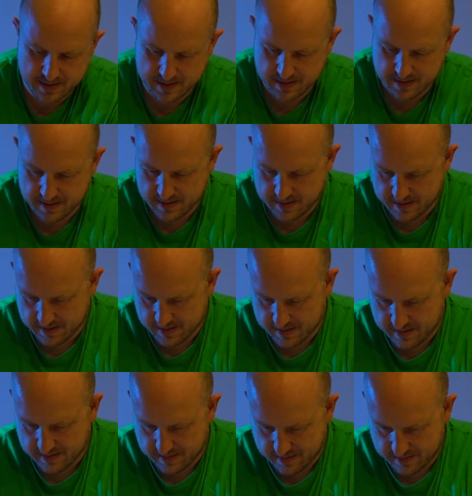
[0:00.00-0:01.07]

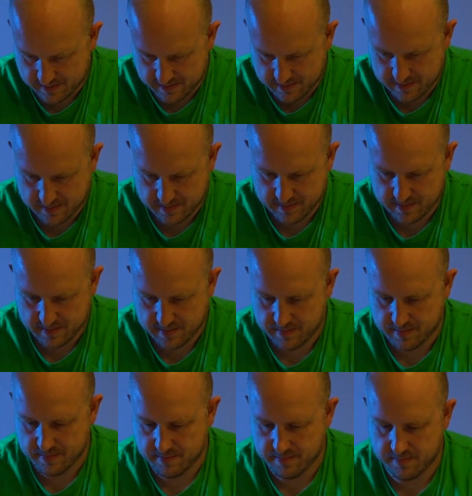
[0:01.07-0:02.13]
(no one is talking)